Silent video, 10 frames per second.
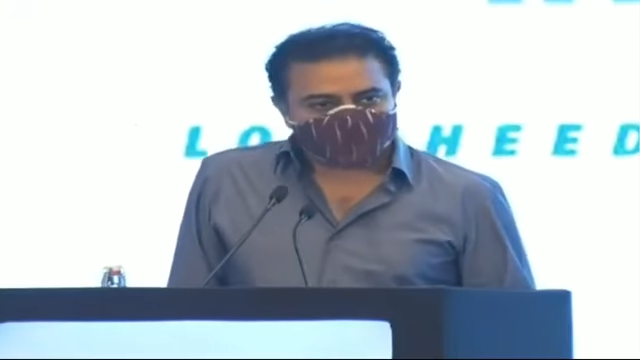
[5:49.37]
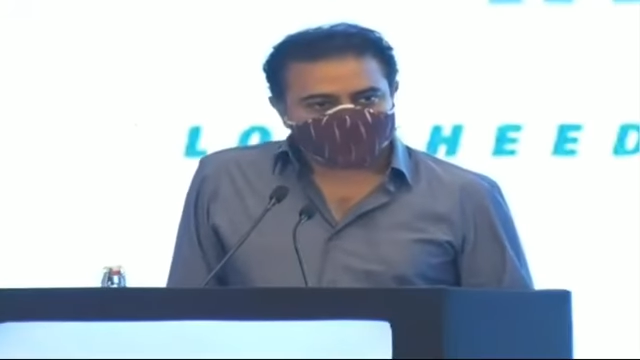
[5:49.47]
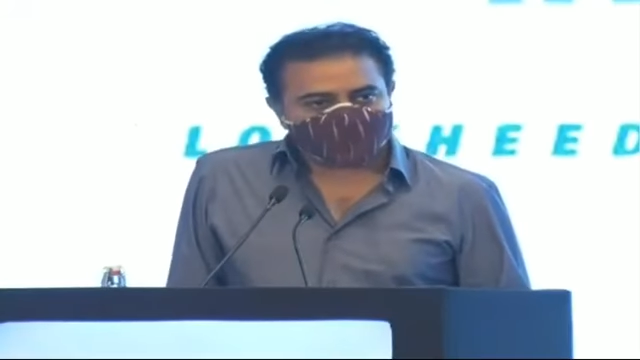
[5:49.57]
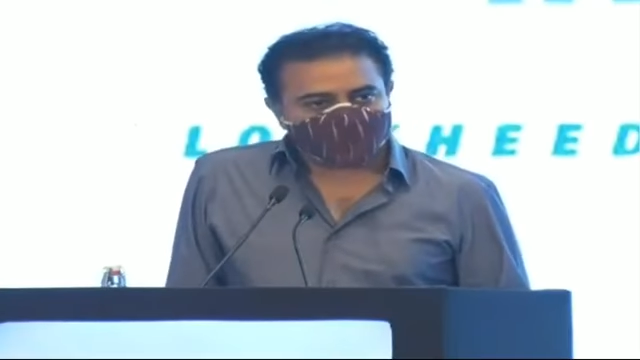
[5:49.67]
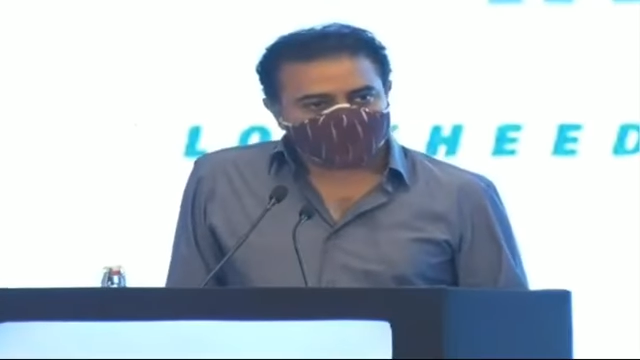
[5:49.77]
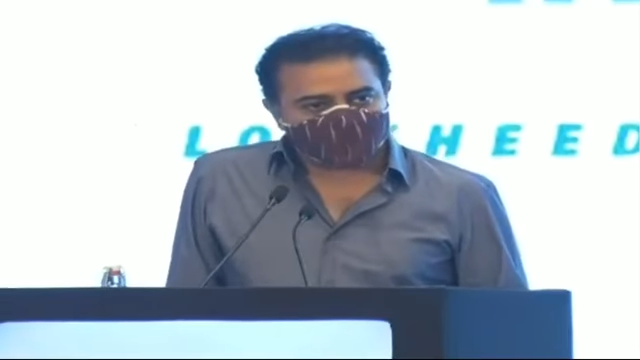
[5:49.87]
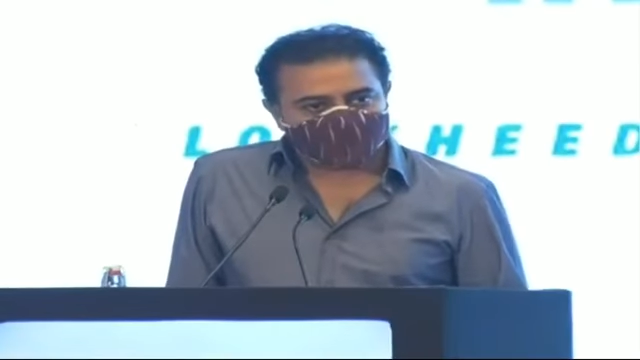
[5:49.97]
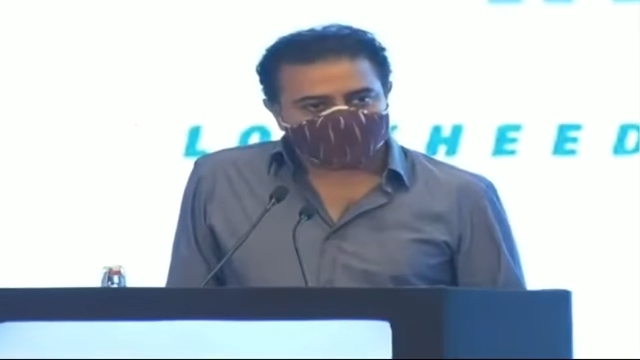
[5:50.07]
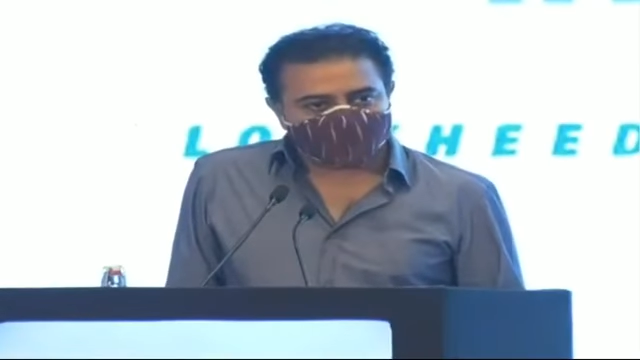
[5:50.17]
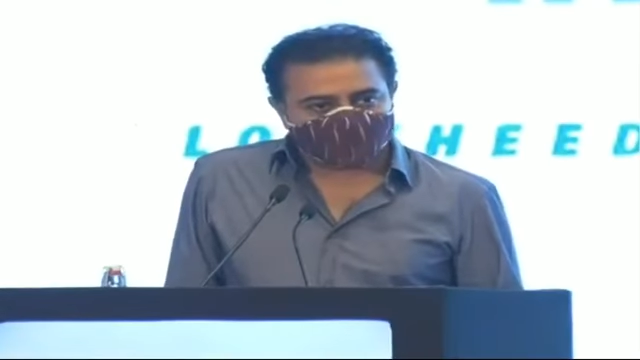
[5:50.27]
There were people
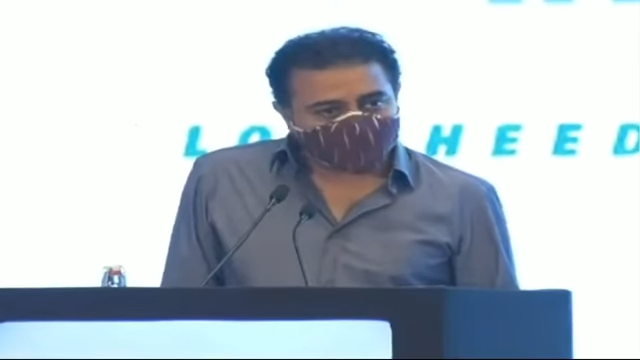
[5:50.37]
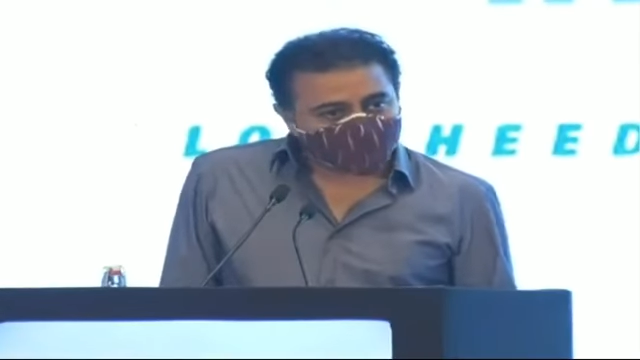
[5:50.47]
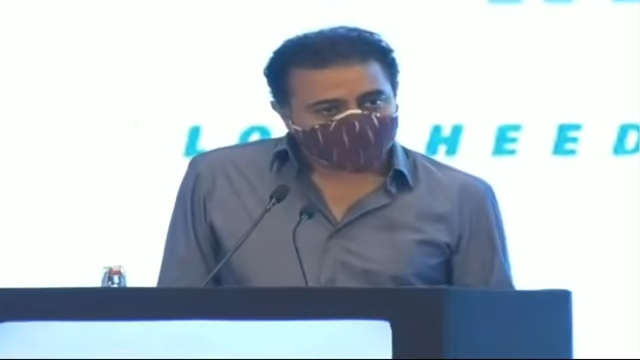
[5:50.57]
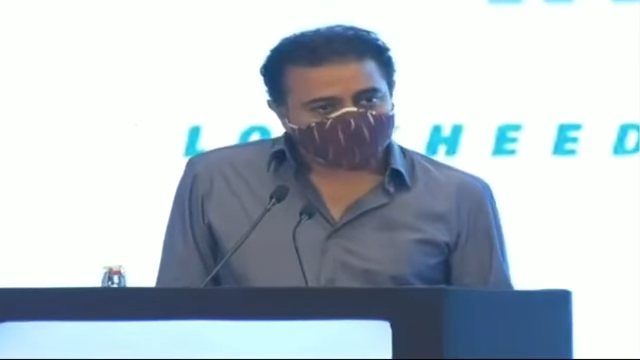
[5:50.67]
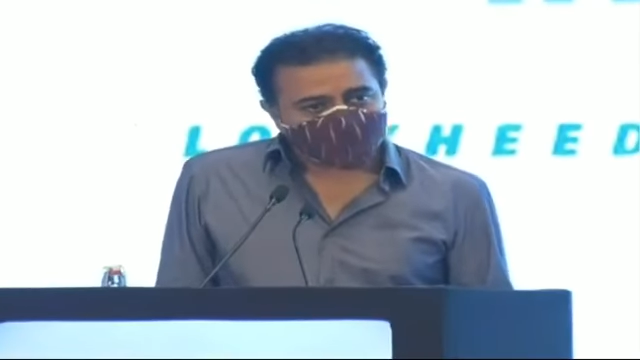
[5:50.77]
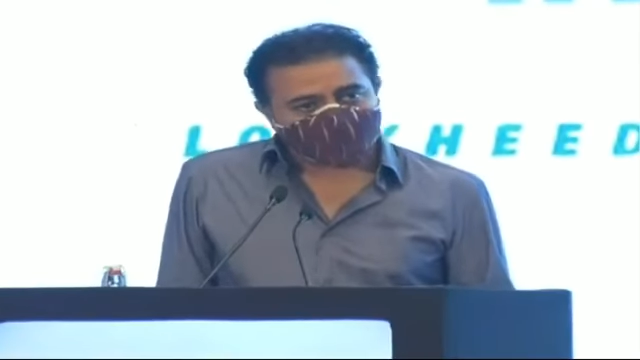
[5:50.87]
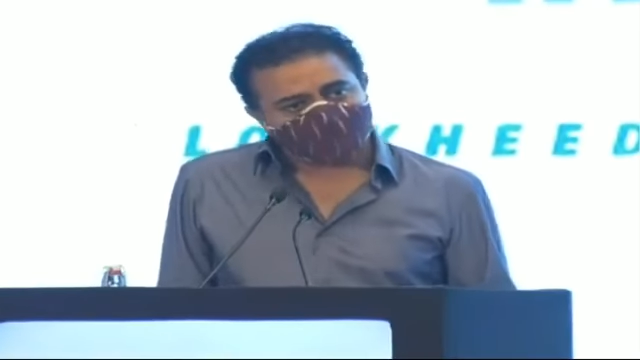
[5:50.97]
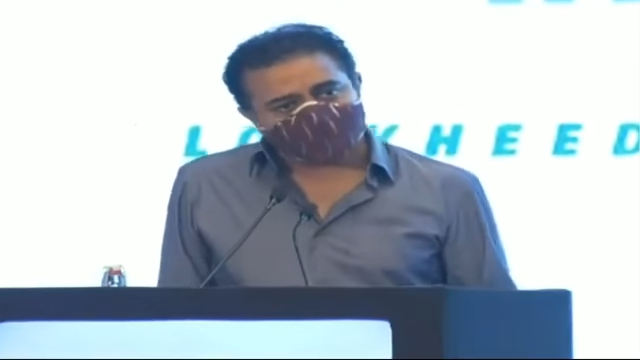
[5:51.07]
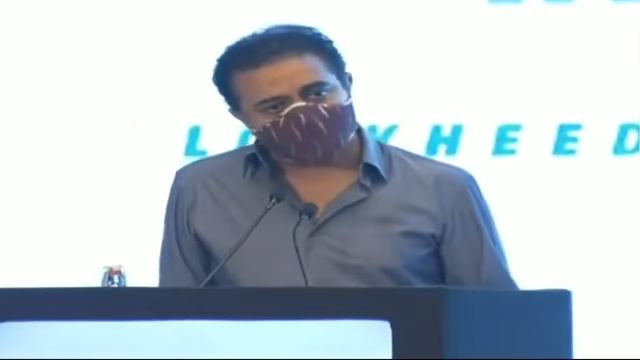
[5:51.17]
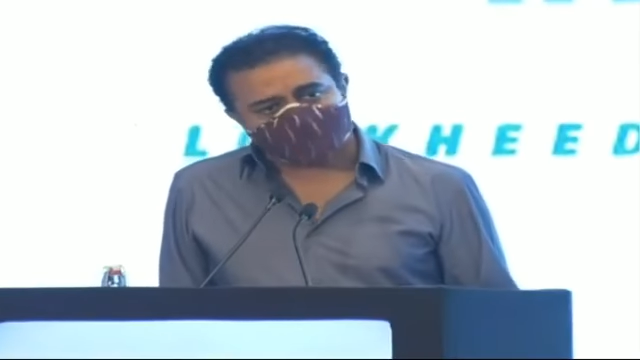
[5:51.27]
from Karnataka, there were
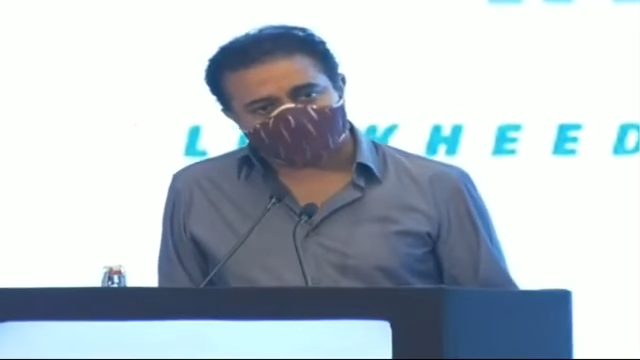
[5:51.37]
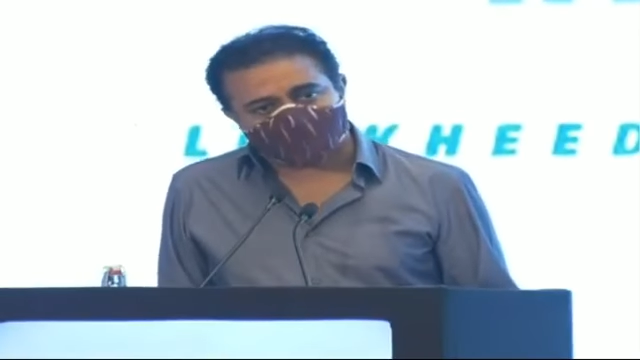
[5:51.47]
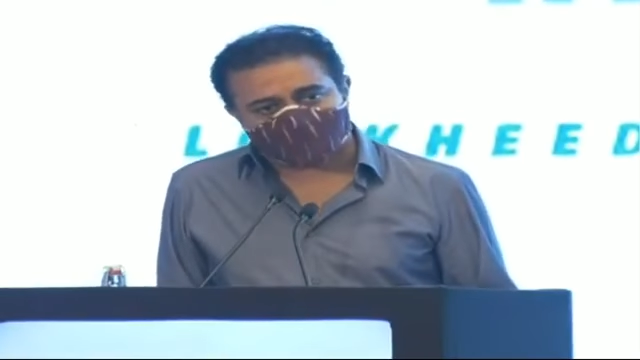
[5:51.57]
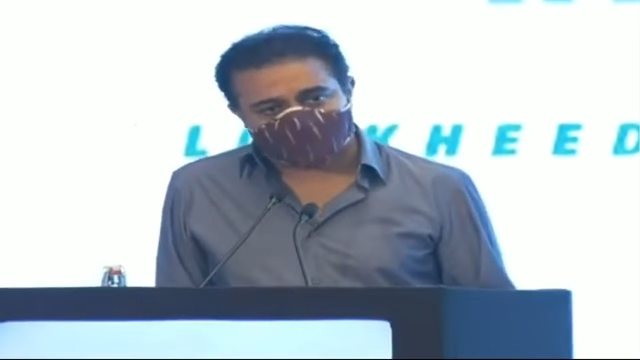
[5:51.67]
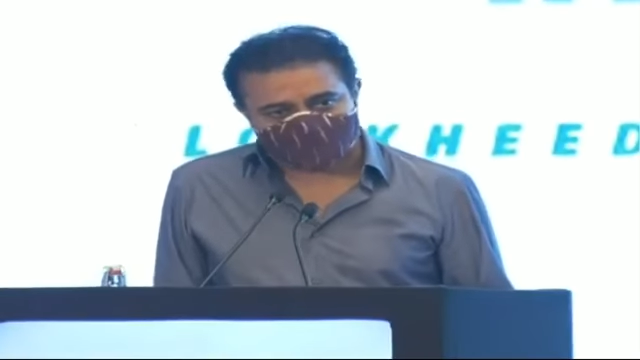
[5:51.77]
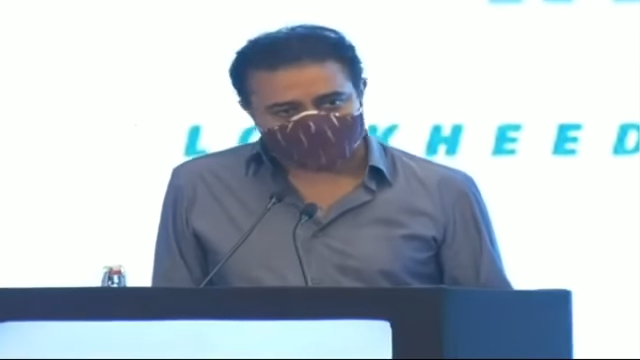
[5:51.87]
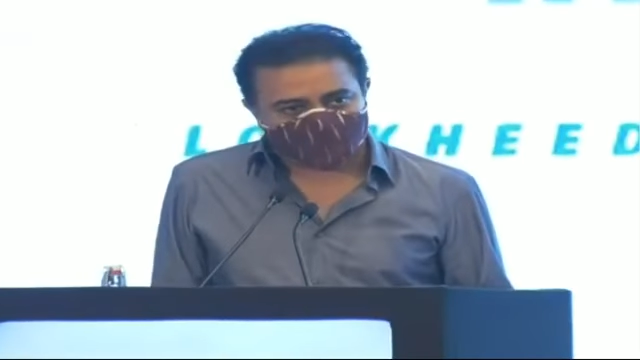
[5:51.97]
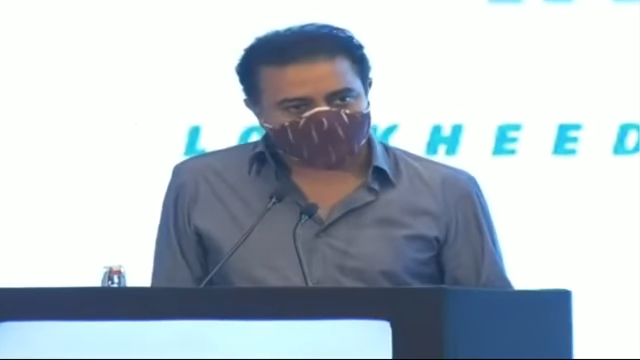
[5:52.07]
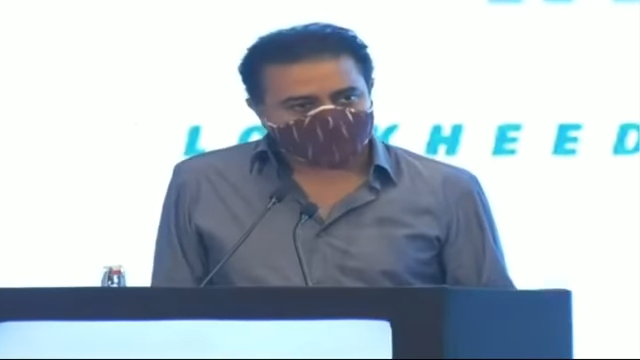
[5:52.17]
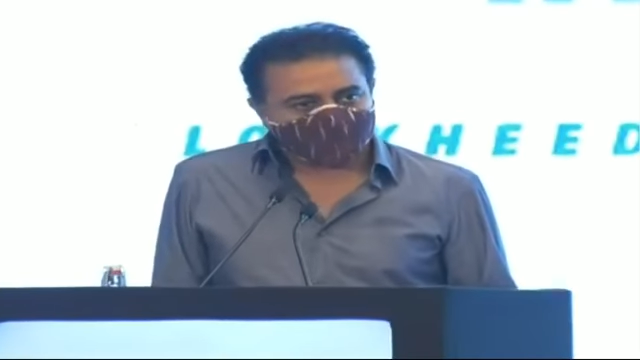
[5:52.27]
people from
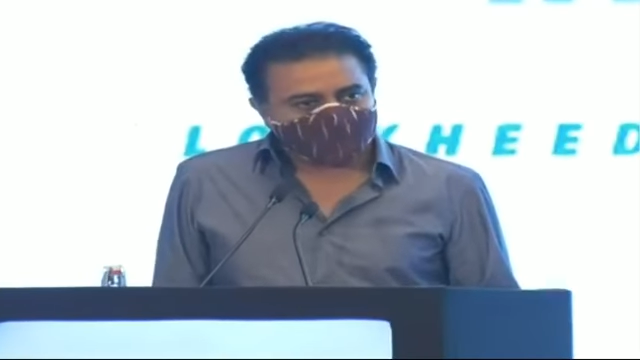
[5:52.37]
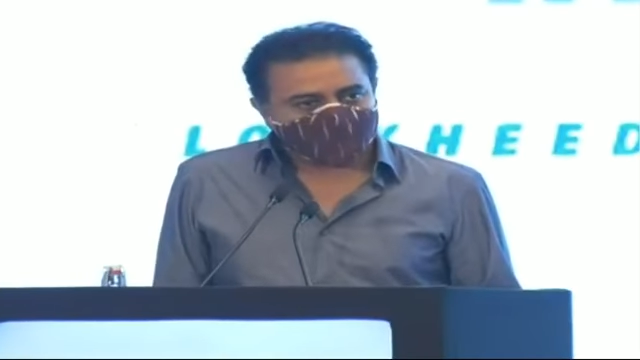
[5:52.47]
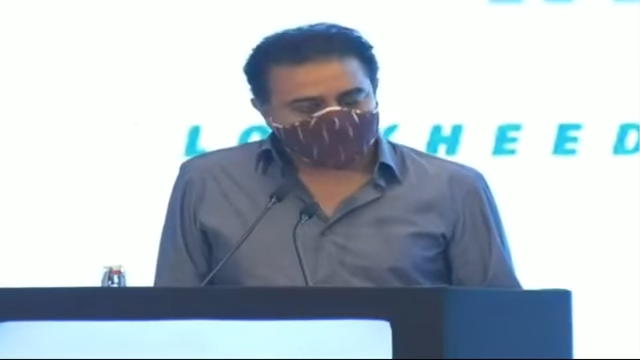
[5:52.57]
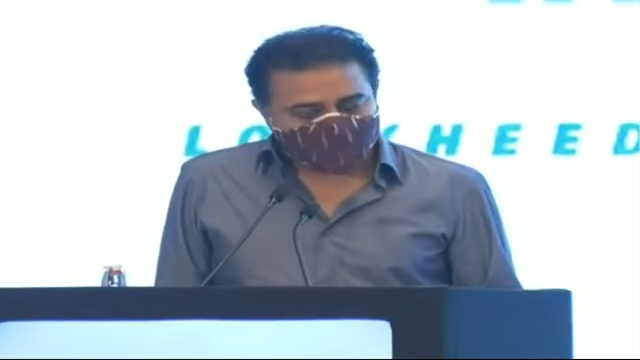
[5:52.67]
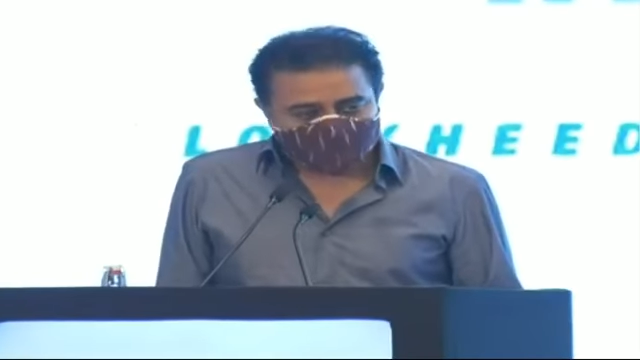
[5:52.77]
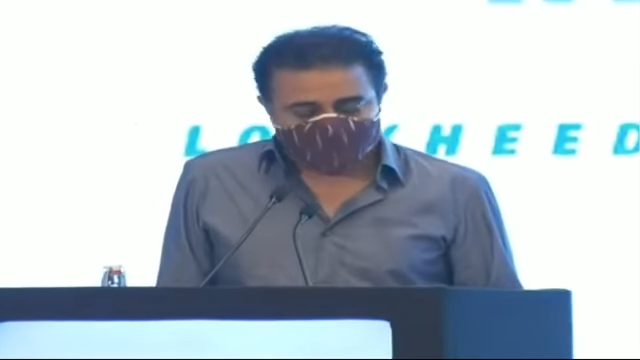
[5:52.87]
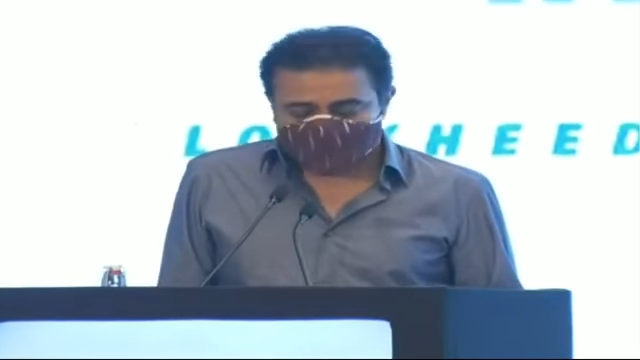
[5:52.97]
Maharashtra,